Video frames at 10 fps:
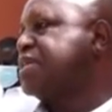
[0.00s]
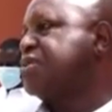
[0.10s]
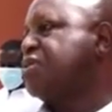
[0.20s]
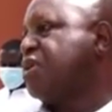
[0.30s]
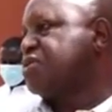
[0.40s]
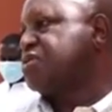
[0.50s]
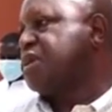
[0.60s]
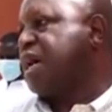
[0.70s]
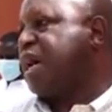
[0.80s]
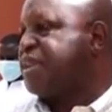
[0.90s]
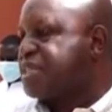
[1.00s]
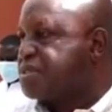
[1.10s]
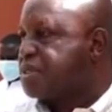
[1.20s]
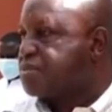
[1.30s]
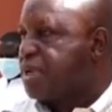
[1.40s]
are trying to hunt? And that's
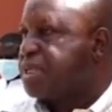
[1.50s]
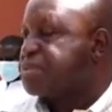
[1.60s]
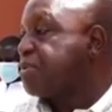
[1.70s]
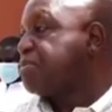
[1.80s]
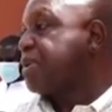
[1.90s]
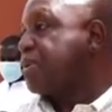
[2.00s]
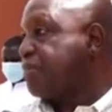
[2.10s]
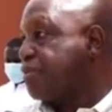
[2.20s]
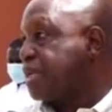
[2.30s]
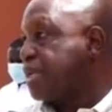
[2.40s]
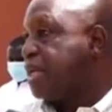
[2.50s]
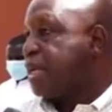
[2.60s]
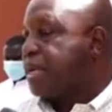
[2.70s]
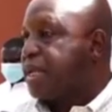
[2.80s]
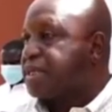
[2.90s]
what we want to avoid,
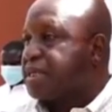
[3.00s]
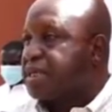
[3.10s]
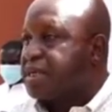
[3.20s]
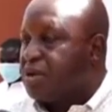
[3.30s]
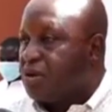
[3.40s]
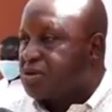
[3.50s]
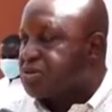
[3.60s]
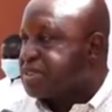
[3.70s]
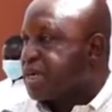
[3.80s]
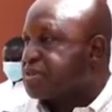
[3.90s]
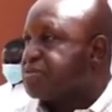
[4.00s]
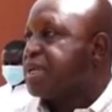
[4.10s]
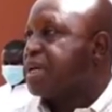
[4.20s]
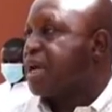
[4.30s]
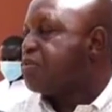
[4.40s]
that law should start
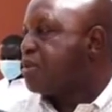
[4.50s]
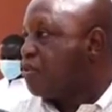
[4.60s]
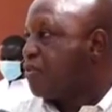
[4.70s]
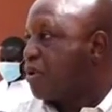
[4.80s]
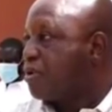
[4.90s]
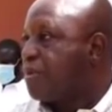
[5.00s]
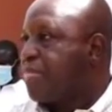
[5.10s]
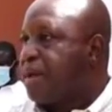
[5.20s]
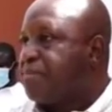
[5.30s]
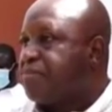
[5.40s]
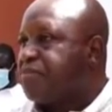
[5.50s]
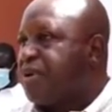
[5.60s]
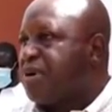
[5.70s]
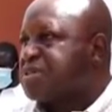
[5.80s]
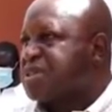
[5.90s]
today and we move on.
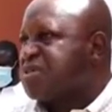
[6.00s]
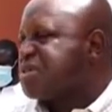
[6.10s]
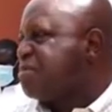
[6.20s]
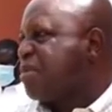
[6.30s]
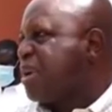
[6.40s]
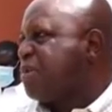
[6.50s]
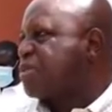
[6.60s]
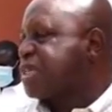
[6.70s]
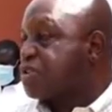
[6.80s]
For us, it doesn't bother much